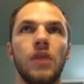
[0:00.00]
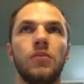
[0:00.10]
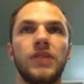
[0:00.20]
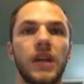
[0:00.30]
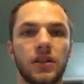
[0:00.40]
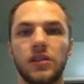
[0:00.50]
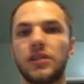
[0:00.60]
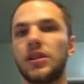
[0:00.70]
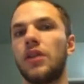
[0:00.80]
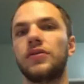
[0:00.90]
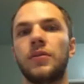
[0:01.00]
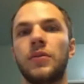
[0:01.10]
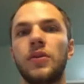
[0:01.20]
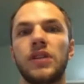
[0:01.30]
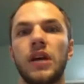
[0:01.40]
protect ourselves from
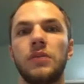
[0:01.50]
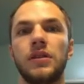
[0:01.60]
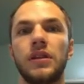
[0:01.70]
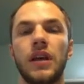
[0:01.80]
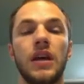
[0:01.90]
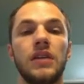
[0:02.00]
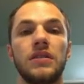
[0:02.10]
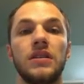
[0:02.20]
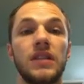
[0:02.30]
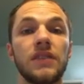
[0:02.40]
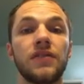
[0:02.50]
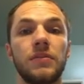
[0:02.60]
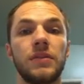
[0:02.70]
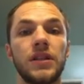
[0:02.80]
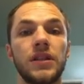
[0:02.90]
those types of decays, and
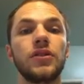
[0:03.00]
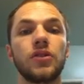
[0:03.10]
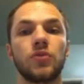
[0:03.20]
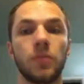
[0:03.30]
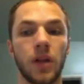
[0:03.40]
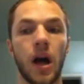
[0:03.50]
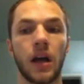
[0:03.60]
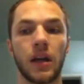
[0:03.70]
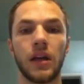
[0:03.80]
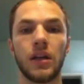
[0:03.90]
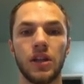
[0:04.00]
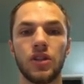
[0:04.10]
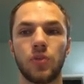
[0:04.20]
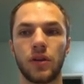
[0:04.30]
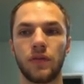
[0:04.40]
different materials will block
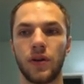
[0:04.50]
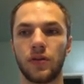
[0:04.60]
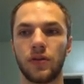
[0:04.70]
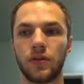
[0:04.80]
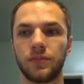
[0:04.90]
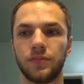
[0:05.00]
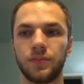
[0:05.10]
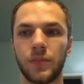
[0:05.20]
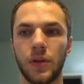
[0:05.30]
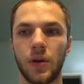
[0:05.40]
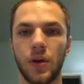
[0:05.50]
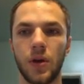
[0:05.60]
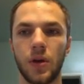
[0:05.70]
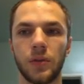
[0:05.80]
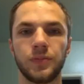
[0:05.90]
each one of those.
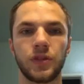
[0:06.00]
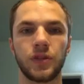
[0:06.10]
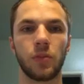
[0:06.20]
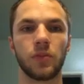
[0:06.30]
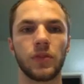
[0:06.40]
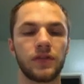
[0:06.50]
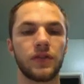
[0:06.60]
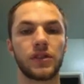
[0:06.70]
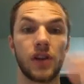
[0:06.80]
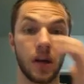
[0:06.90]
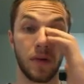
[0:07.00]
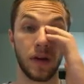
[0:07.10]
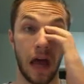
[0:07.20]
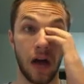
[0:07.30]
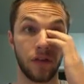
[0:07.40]
So let's first talk
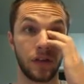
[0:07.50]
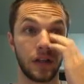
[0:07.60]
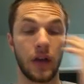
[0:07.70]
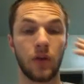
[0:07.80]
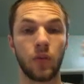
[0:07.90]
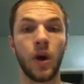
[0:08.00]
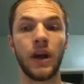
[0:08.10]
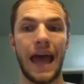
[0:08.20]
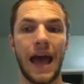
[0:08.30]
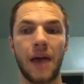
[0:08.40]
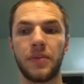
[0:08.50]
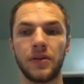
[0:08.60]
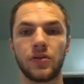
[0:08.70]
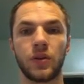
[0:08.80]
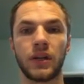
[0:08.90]
about alpha decay. What
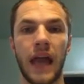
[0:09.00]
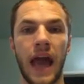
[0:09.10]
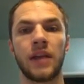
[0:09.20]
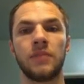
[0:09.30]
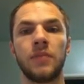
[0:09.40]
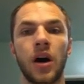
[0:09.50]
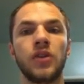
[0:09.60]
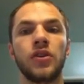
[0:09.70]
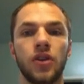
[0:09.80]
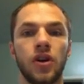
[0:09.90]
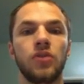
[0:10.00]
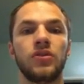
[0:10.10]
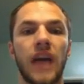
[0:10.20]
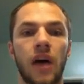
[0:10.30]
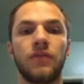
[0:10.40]
happens when an atom
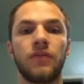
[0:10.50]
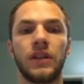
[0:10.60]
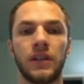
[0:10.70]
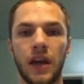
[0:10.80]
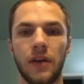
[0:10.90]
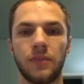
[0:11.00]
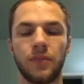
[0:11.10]
undergoes alpha decay?